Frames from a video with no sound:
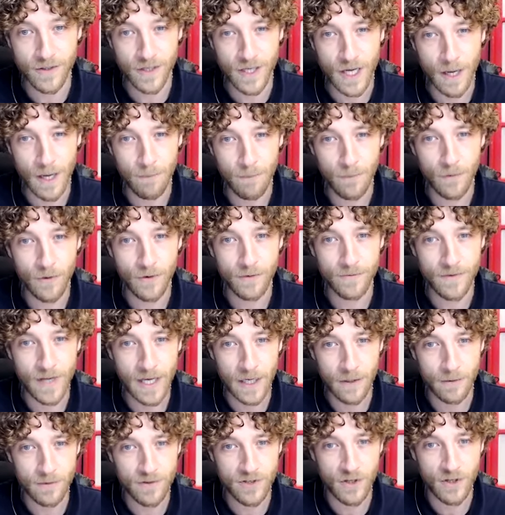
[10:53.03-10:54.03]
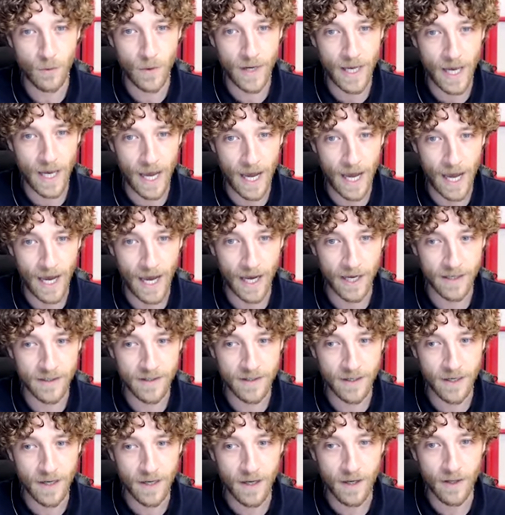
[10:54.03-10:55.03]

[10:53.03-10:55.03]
the number of deals that we had